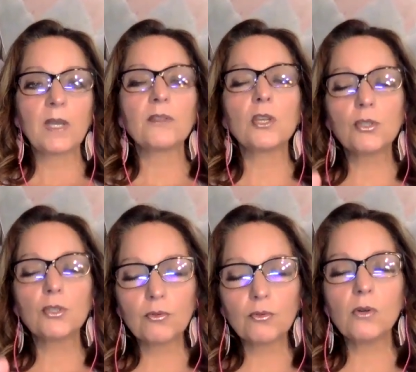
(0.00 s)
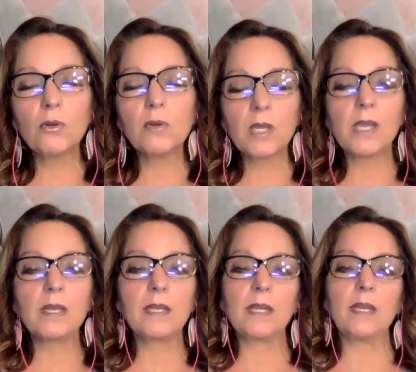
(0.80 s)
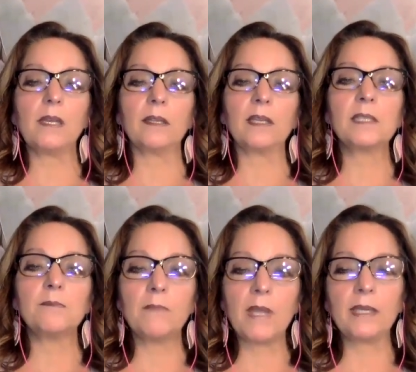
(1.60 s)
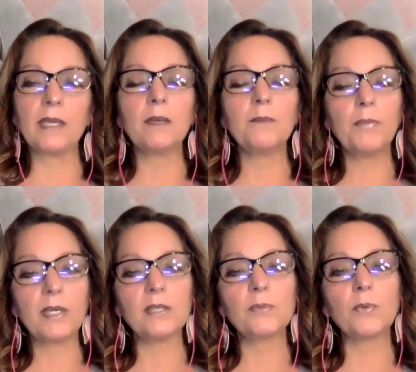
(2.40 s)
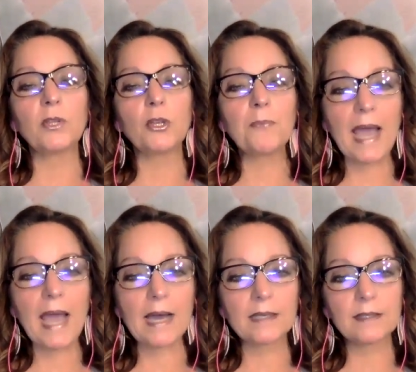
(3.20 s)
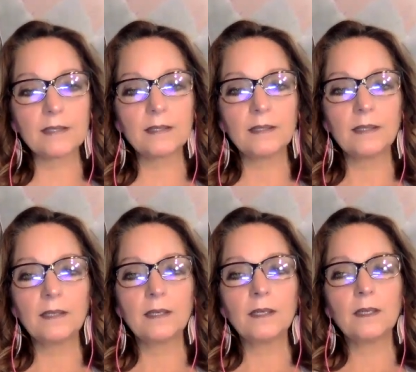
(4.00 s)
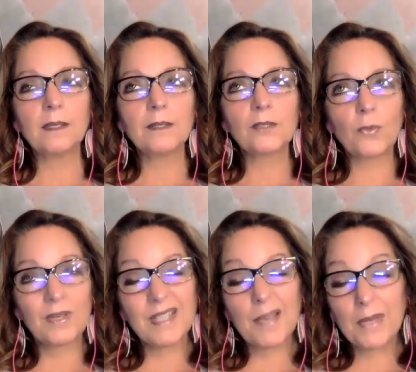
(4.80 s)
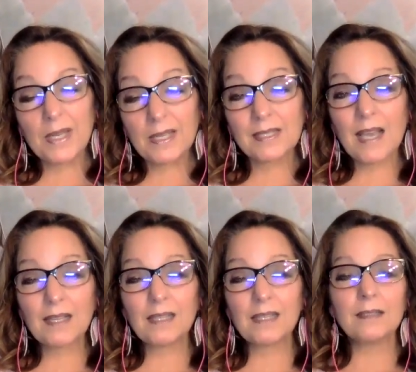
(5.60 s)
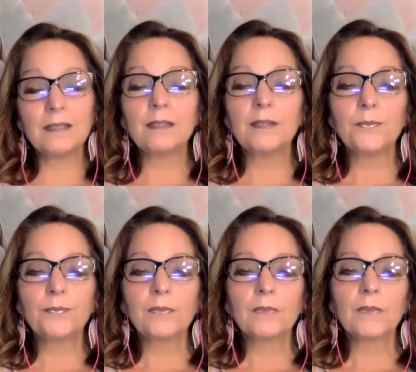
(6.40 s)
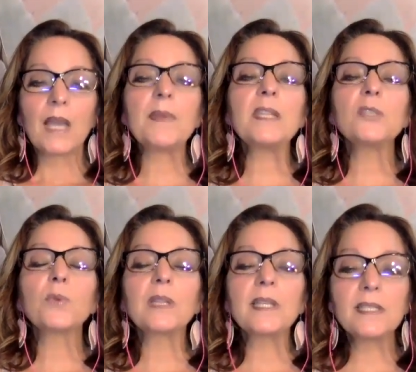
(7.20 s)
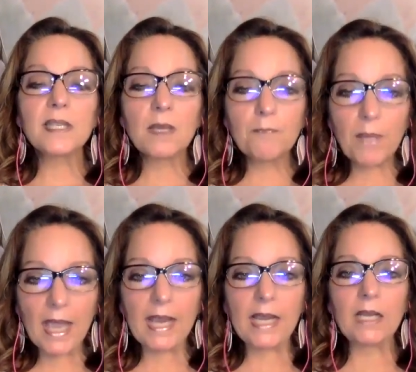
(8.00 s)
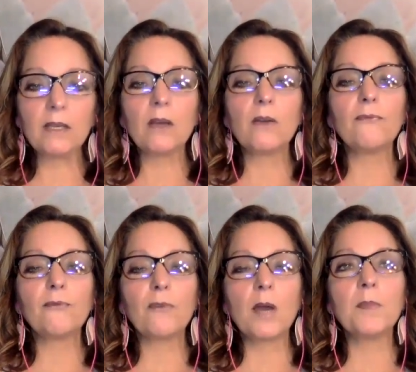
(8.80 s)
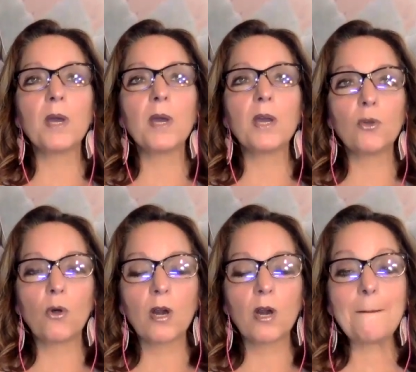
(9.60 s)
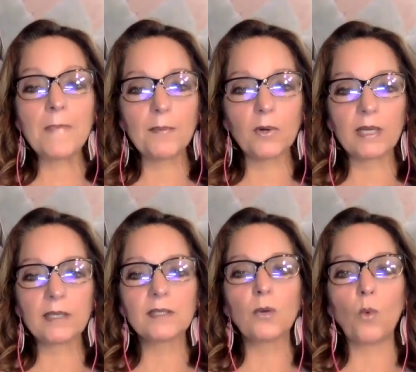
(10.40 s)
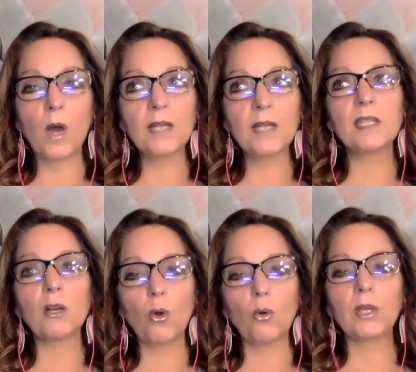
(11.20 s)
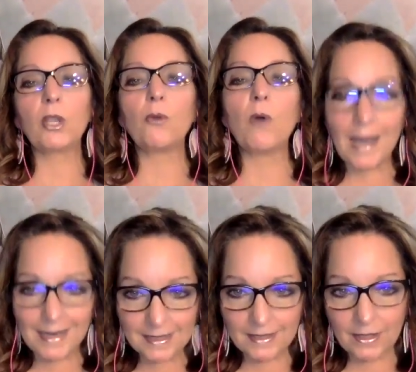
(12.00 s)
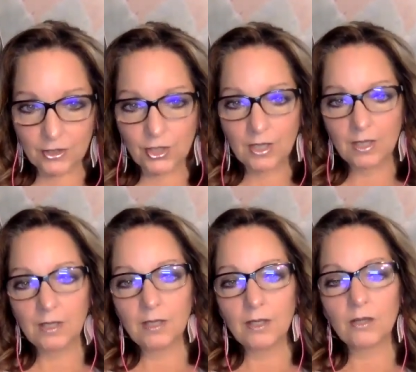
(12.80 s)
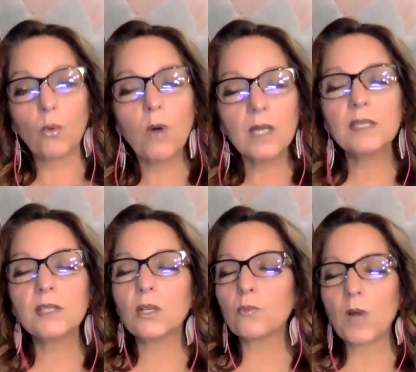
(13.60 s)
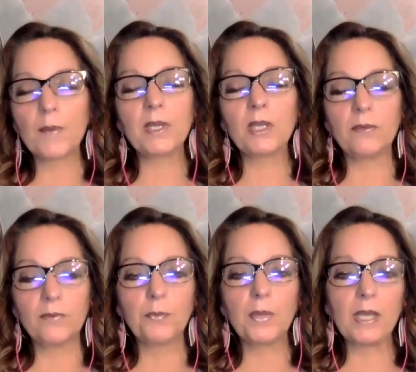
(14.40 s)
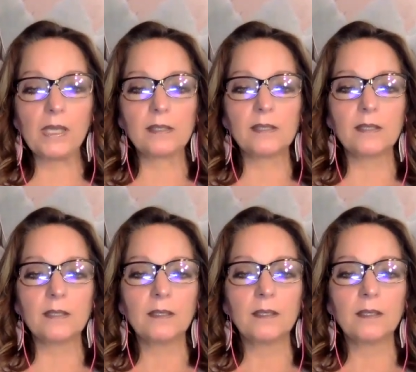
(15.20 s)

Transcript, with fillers: The true key to healing is making peace with your past. So what does that mean exactly? That means releasing the pain from your memories, the ones that are holding you hostage, the ones that are robbing you of your peace.